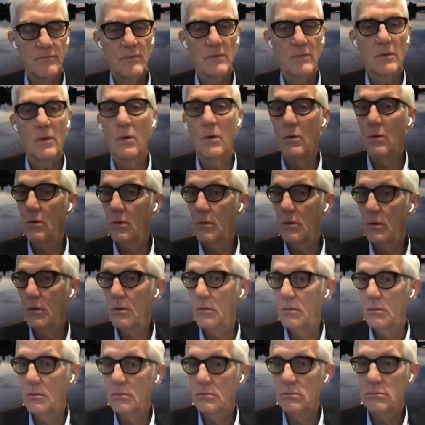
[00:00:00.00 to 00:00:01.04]

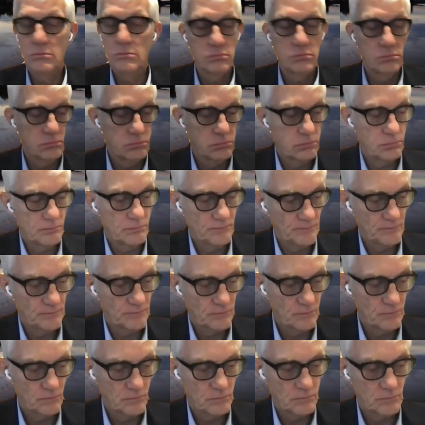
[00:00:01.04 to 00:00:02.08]

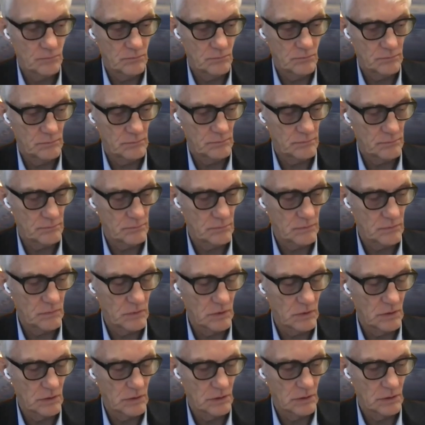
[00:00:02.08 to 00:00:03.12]

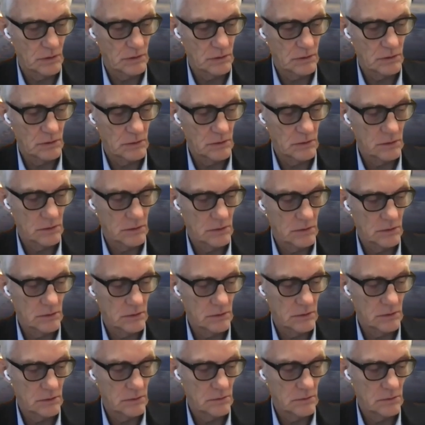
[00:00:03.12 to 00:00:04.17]

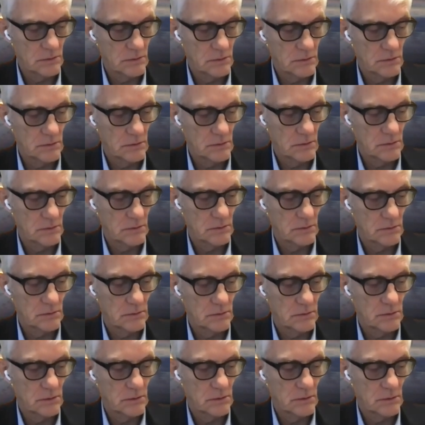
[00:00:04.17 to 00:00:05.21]

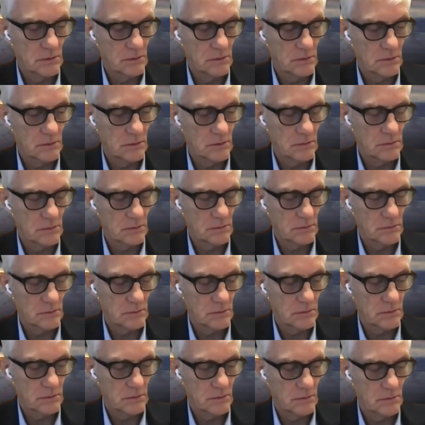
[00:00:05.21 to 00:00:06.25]

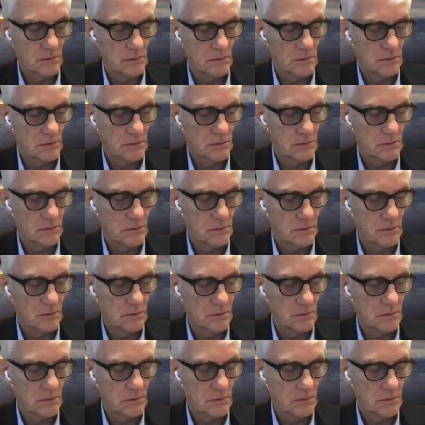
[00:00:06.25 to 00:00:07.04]
This person isn't speaking.